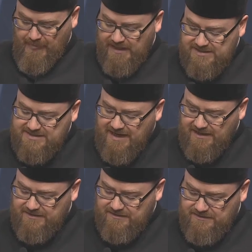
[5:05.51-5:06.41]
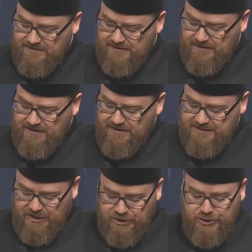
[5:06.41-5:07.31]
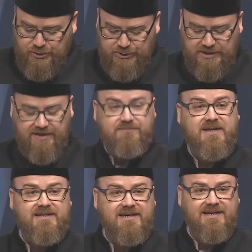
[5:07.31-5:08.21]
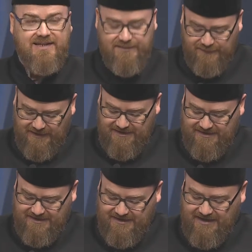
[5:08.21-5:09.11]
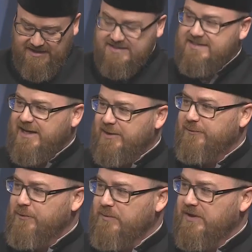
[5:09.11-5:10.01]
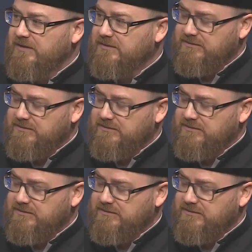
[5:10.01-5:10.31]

and said that you should have been the Khalifa instead of Umar.